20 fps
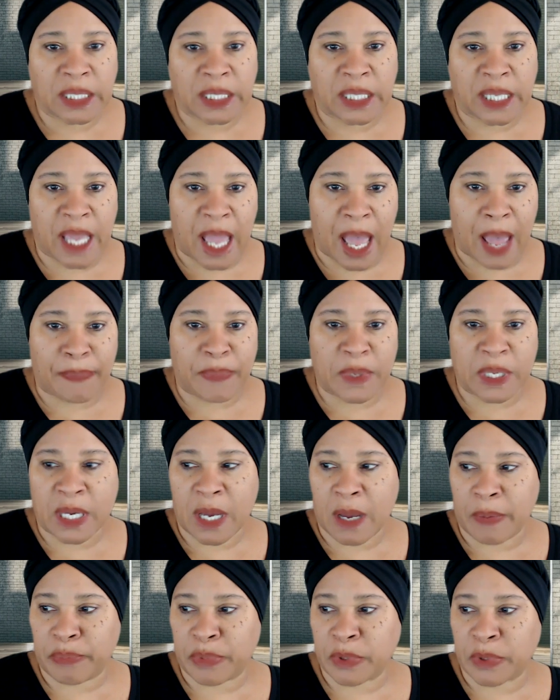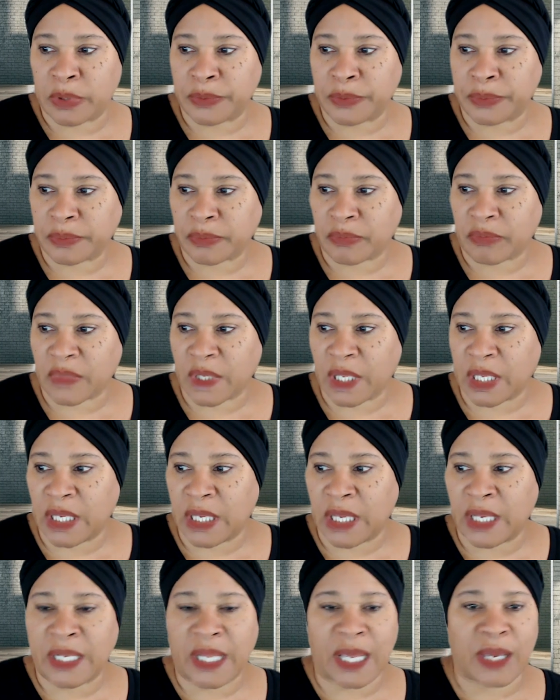the happy couple.
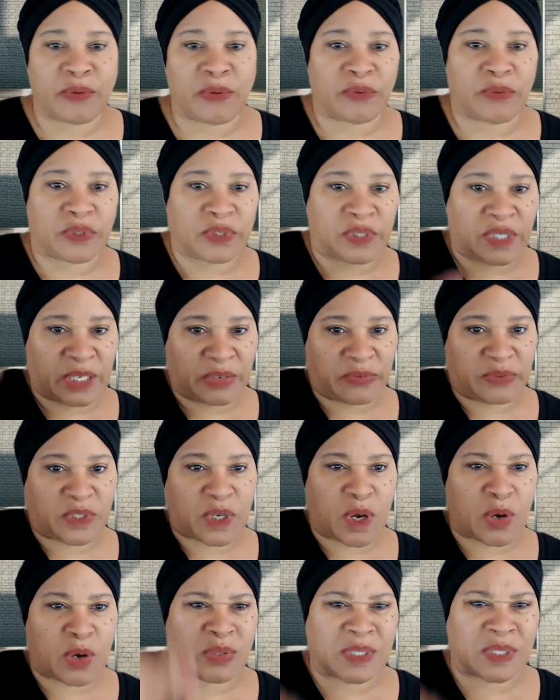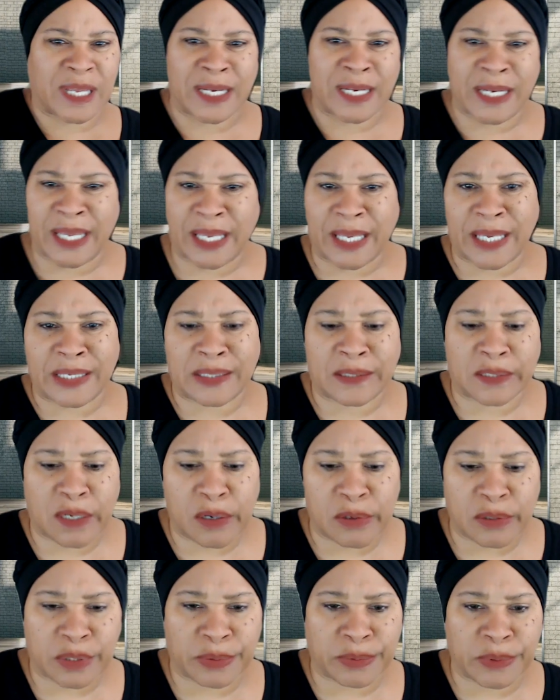And they give toast. And Nikki's
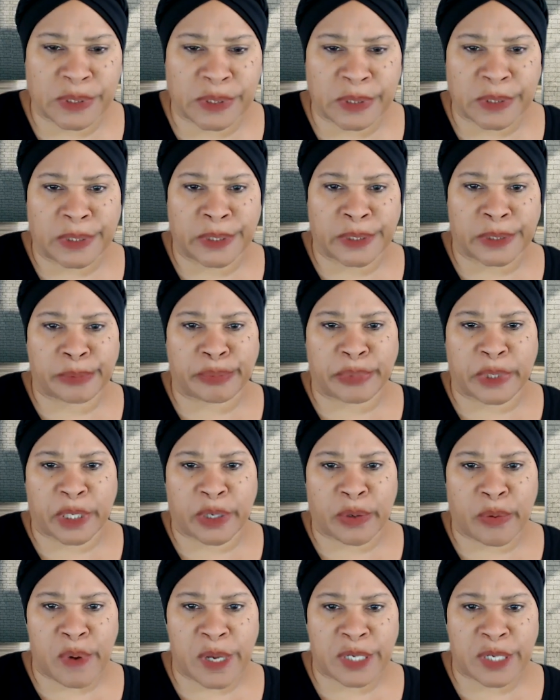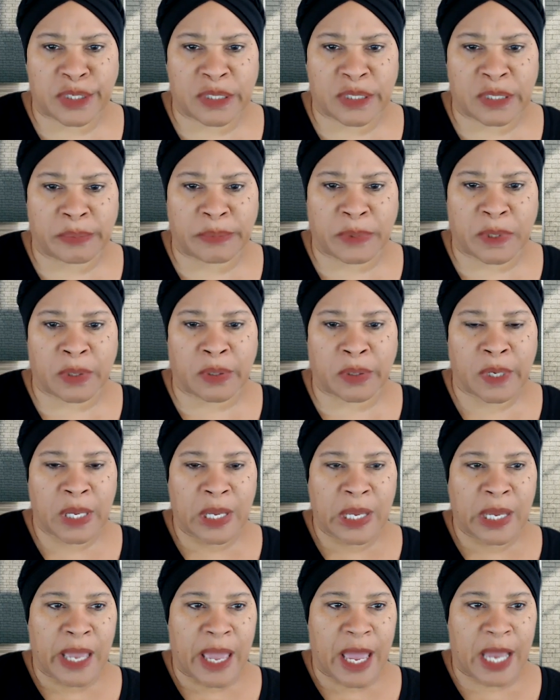toast was a little bit questionable.
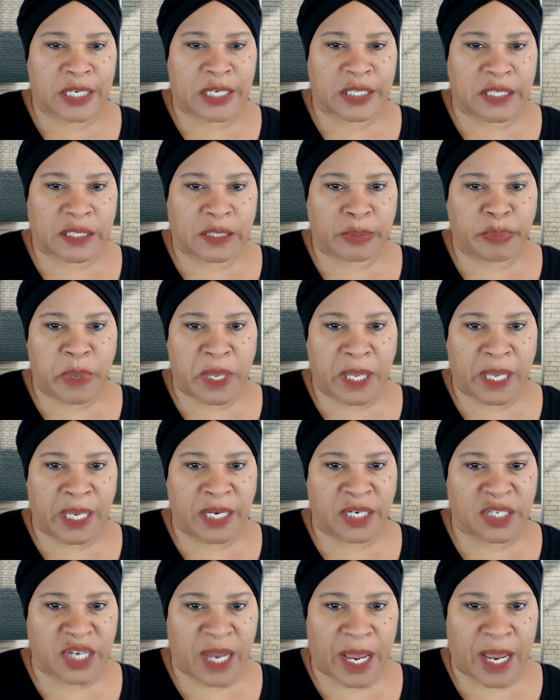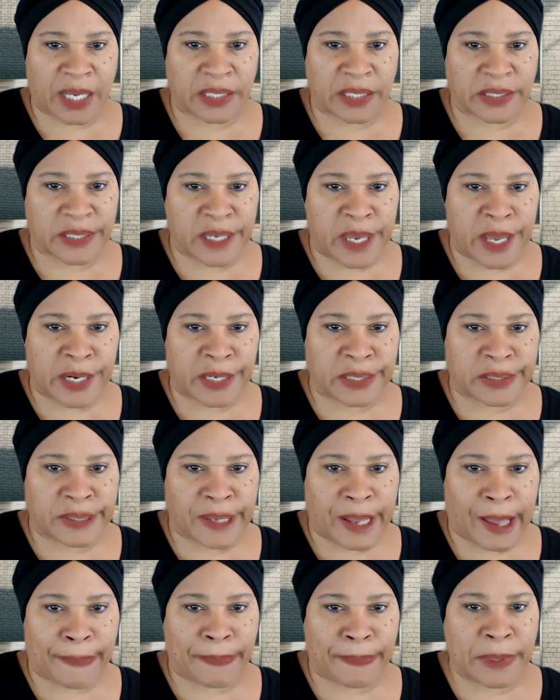As she's speaking, Jack is kind of
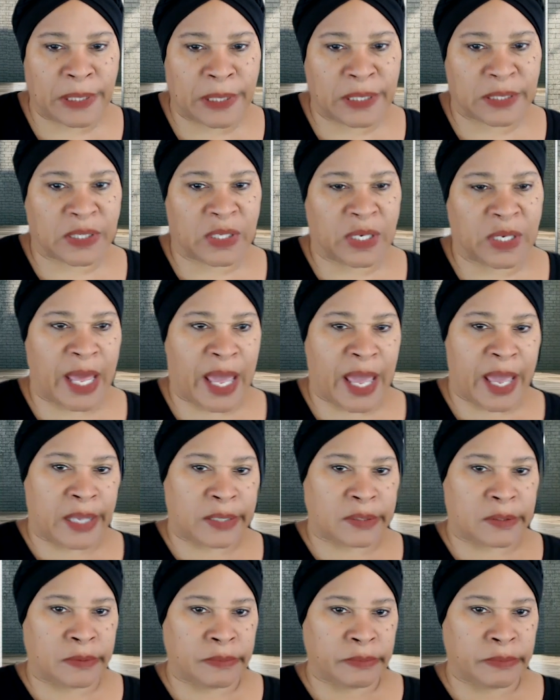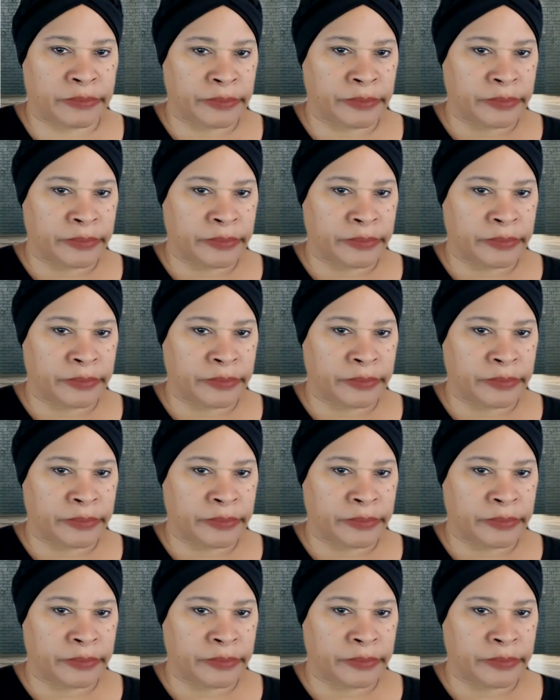tapping his glass